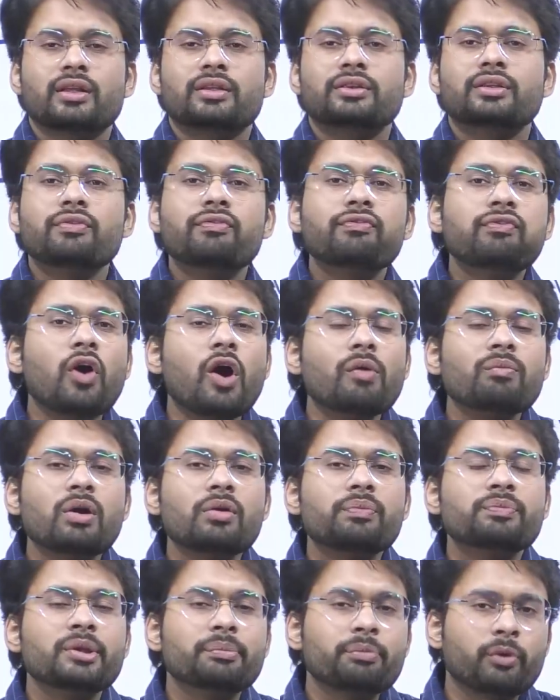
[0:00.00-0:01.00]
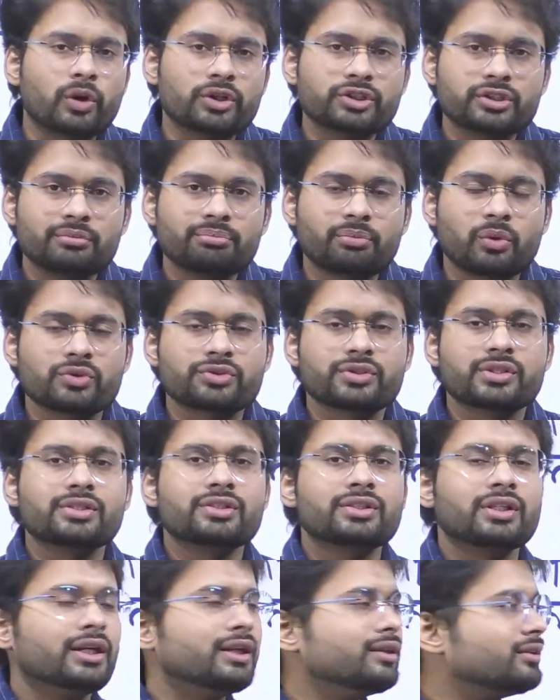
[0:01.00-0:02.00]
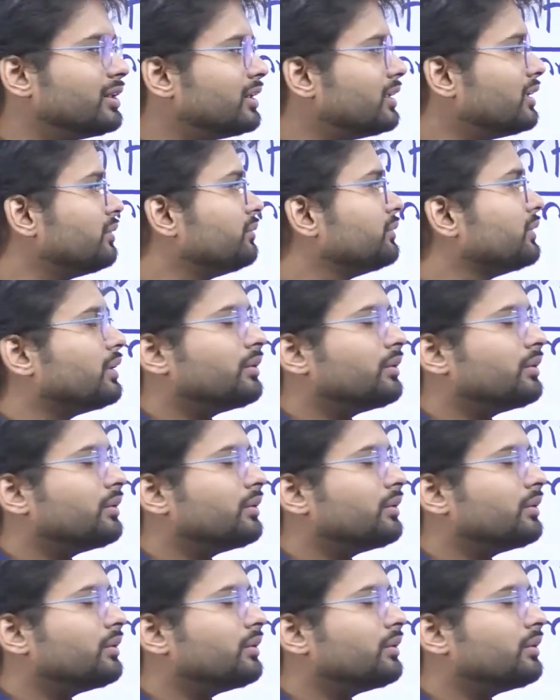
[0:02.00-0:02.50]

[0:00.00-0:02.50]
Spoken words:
The form of the production process in the